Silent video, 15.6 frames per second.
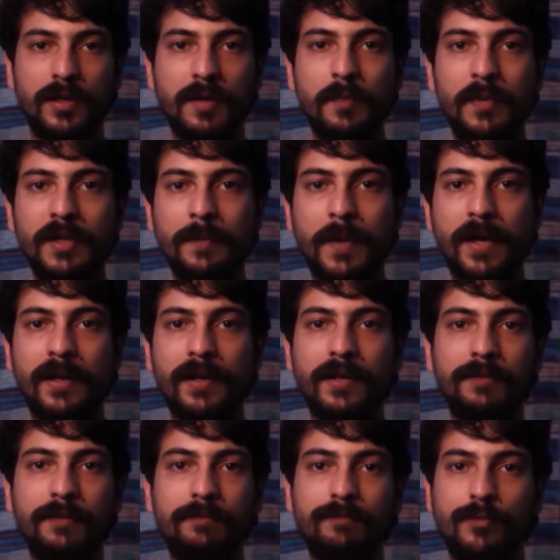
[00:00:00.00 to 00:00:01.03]
complete
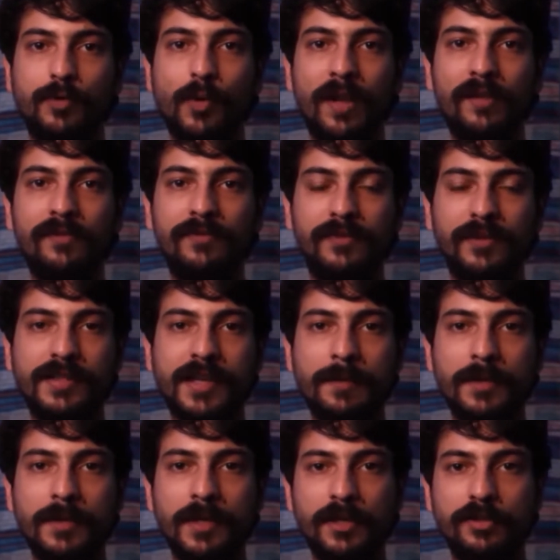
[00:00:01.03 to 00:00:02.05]
my 12th
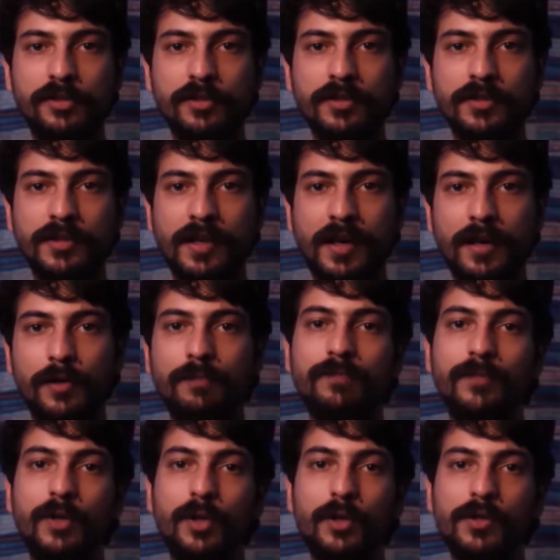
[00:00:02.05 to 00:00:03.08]
examinations,
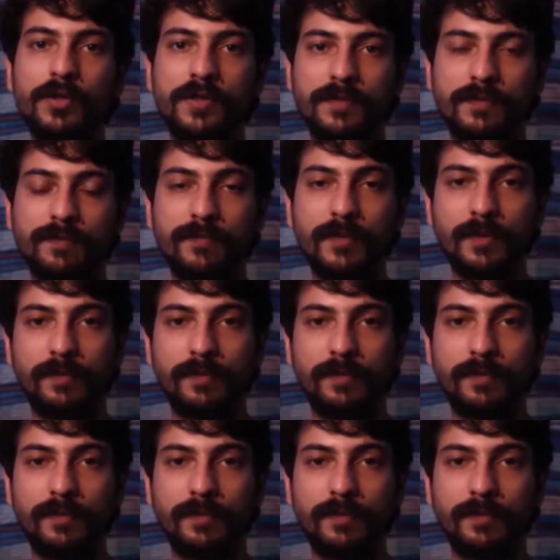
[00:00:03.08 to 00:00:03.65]
because